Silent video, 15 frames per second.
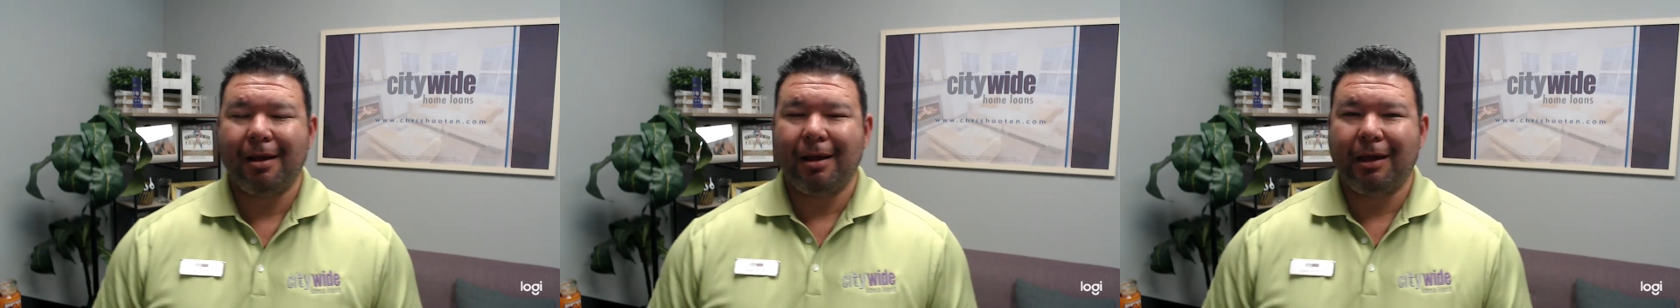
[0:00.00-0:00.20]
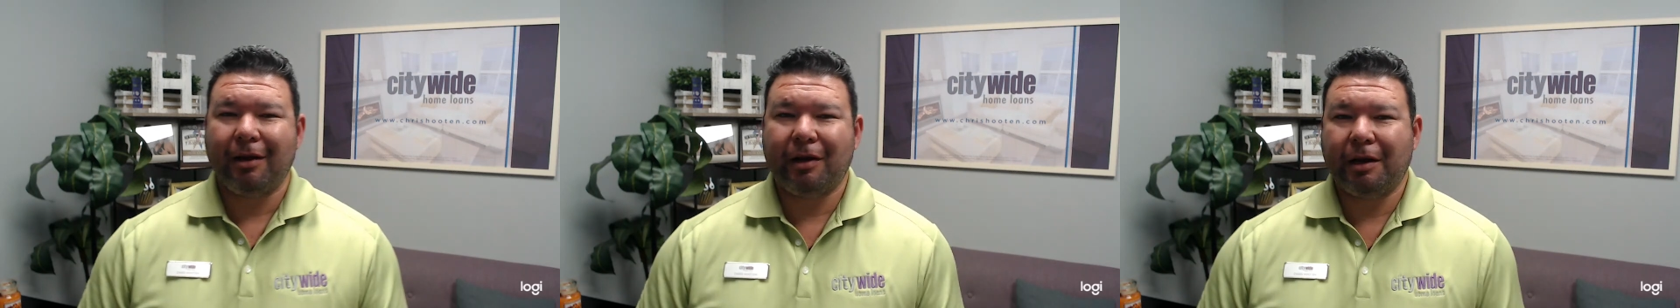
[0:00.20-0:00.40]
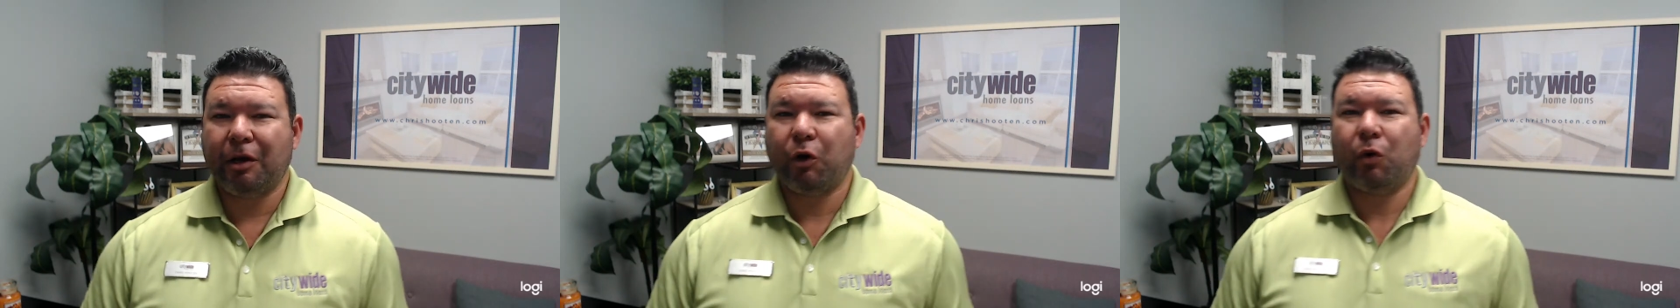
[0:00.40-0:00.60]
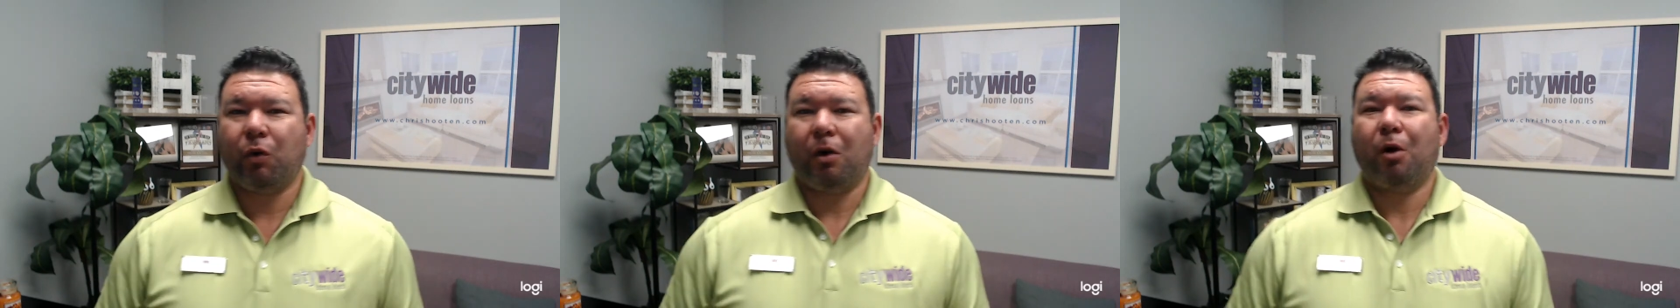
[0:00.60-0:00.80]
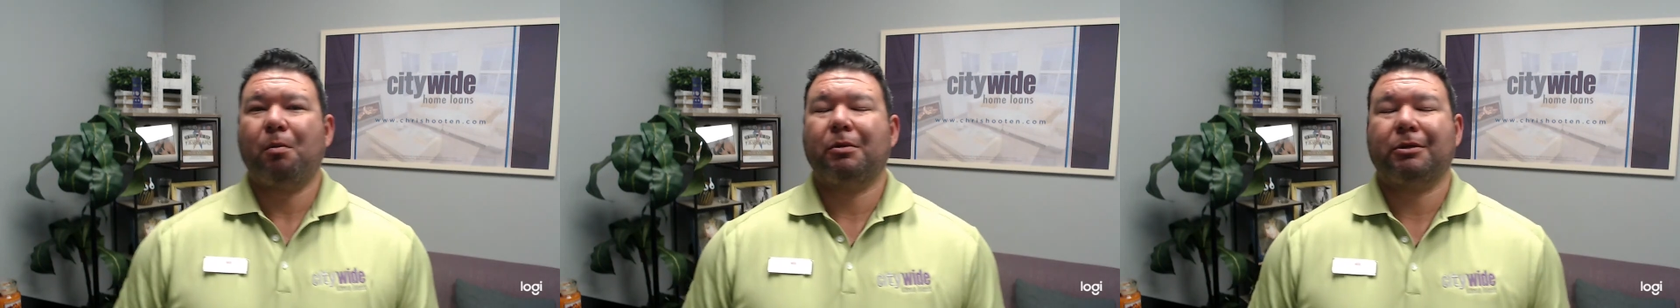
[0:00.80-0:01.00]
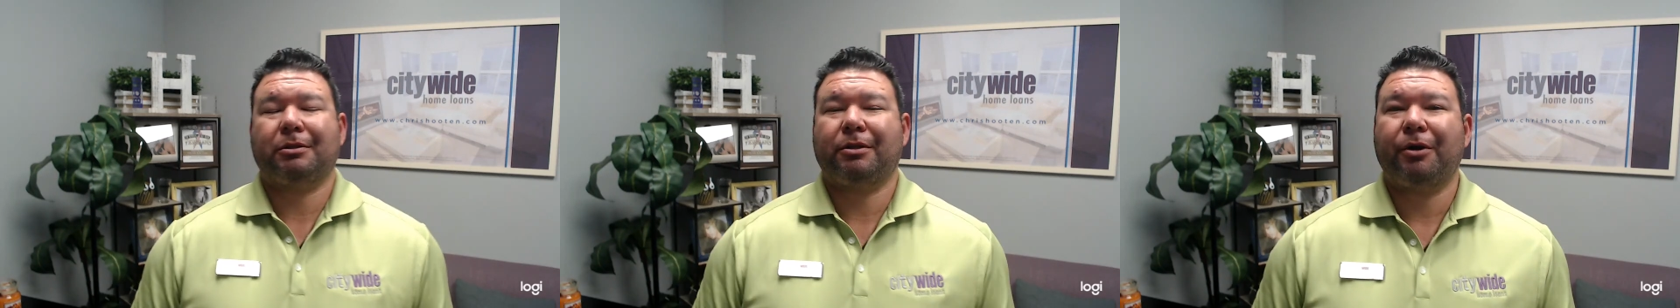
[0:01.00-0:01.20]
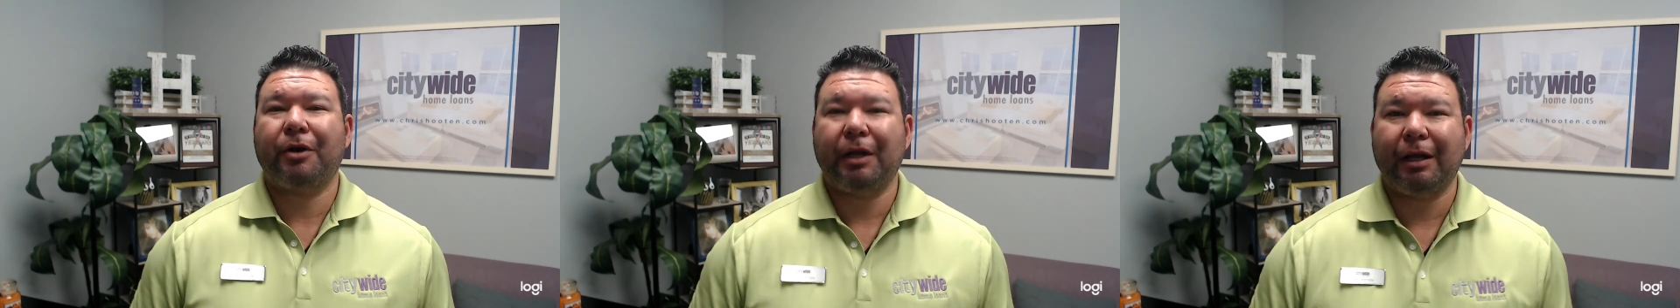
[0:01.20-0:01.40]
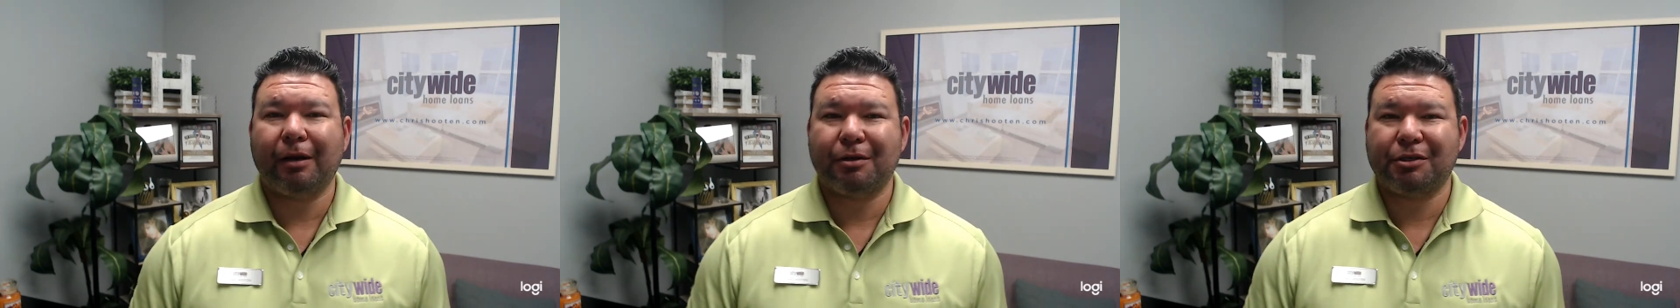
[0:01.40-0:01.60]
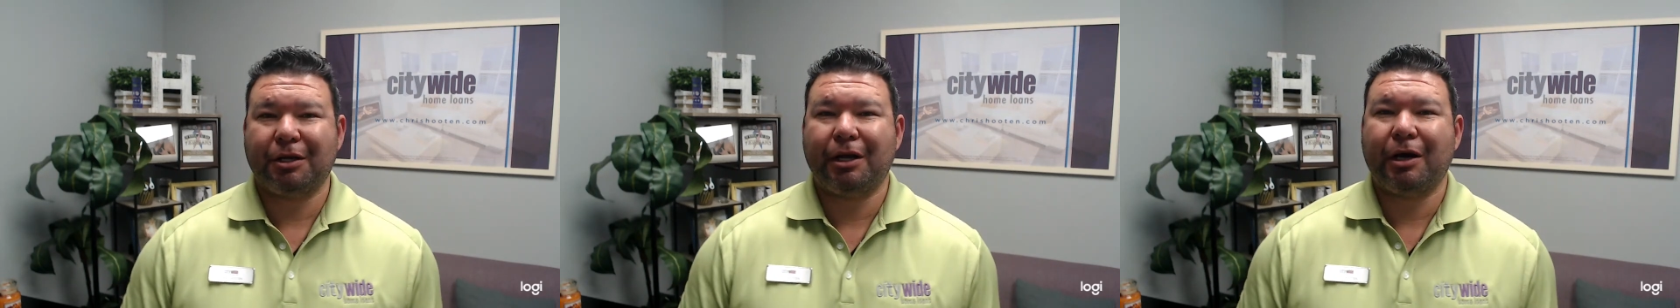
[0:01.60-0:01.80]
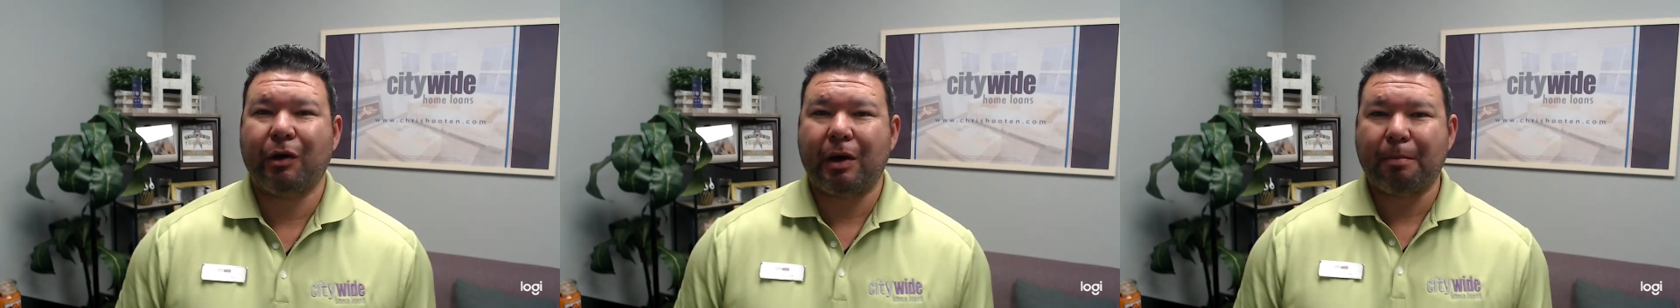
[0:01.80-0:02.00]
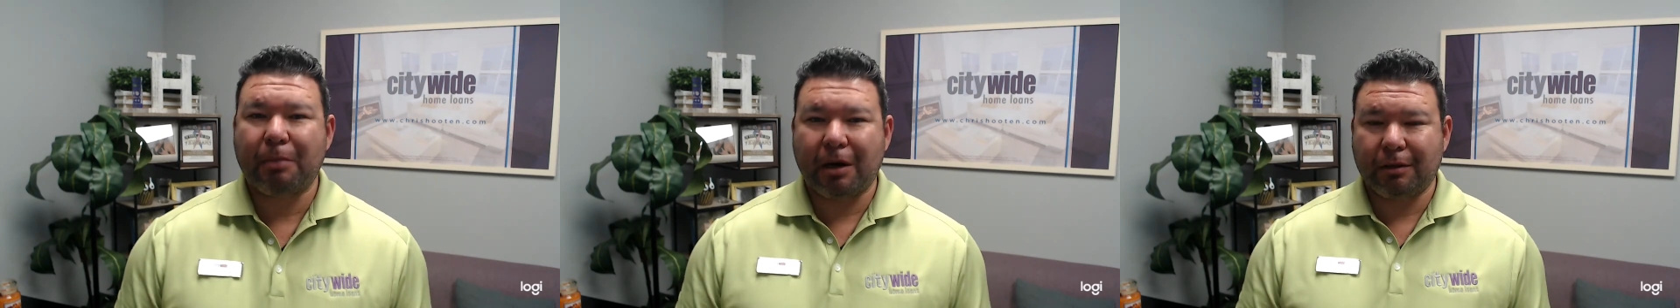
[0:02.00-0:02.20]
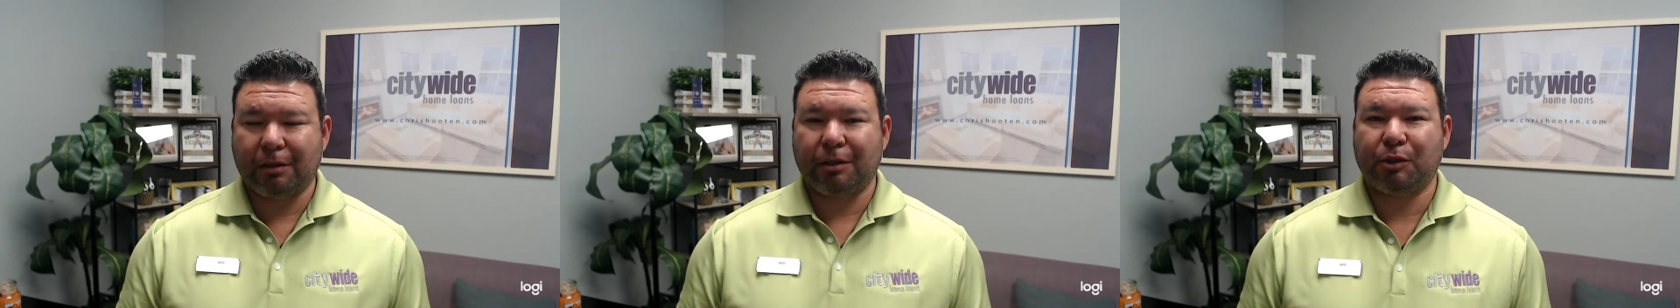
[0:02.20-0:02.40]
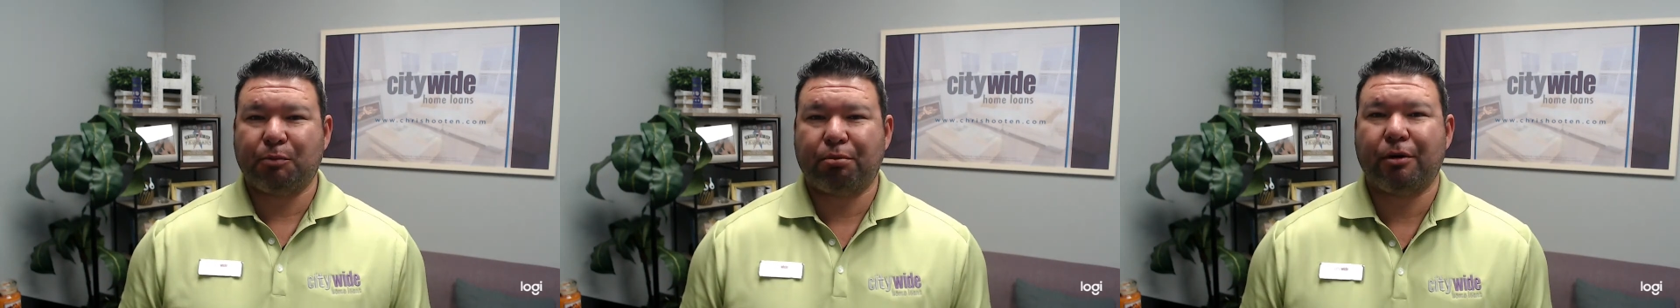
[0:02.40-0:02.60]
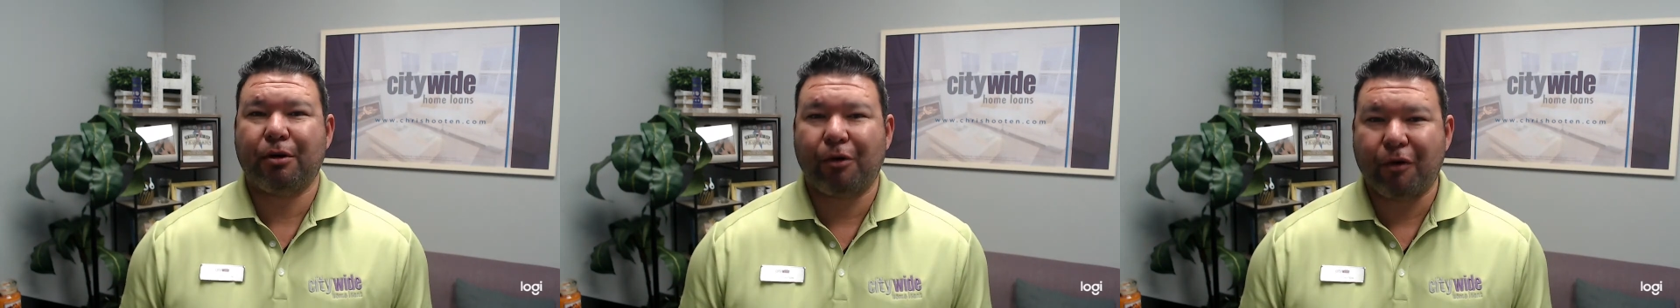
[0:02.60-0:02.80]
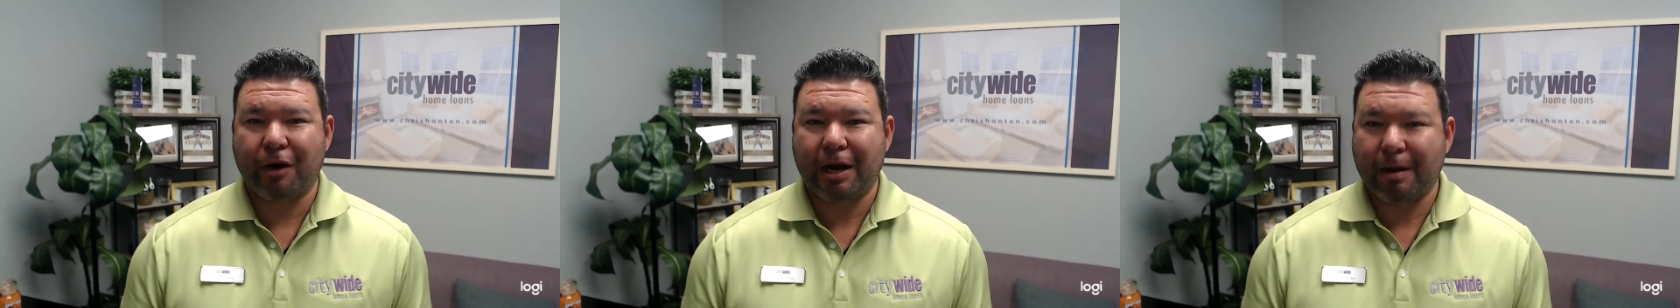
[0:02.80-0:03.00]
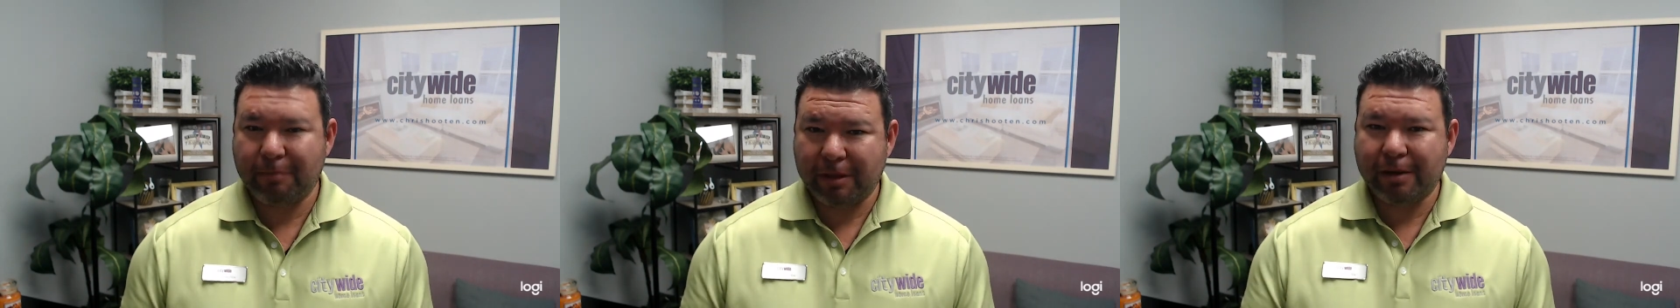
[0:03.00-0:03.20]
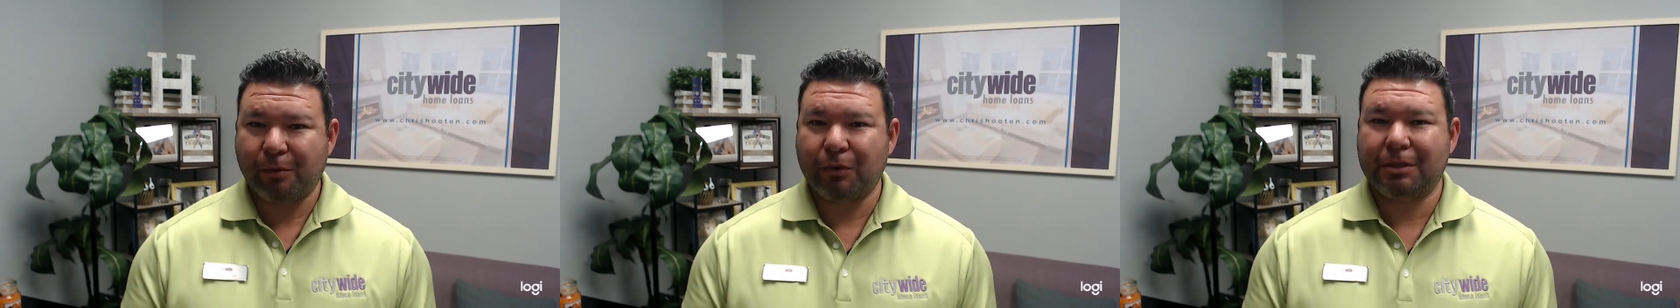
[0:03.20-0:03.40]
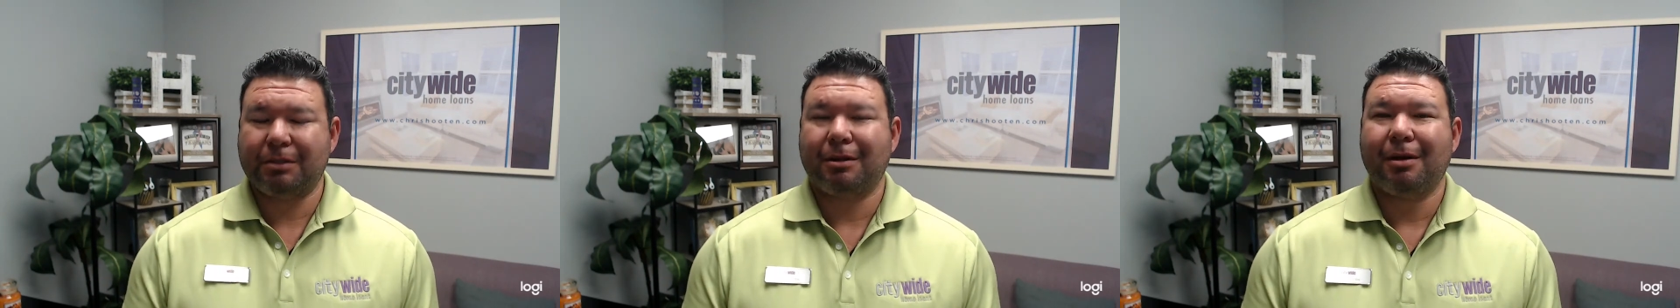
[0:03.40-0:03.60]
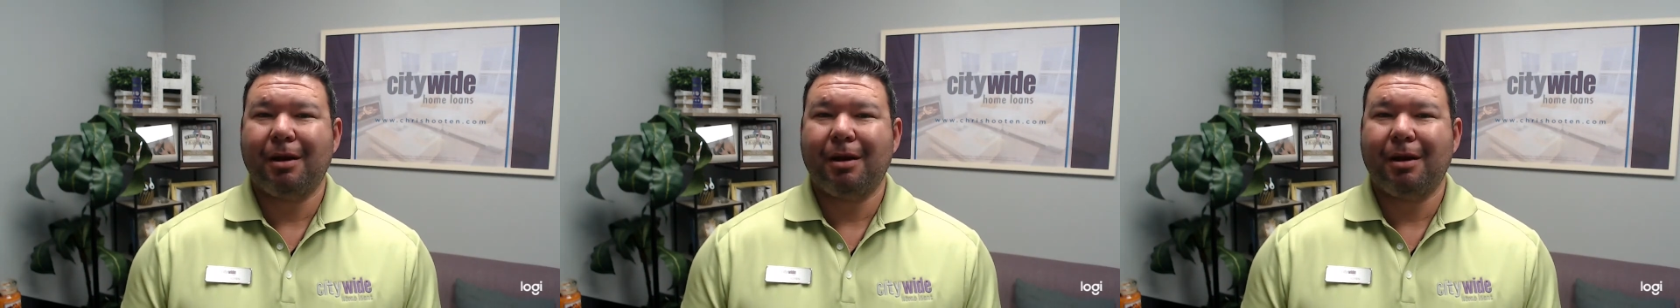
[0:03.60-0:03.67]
You know, I know almost 30 years ago I bought this program that was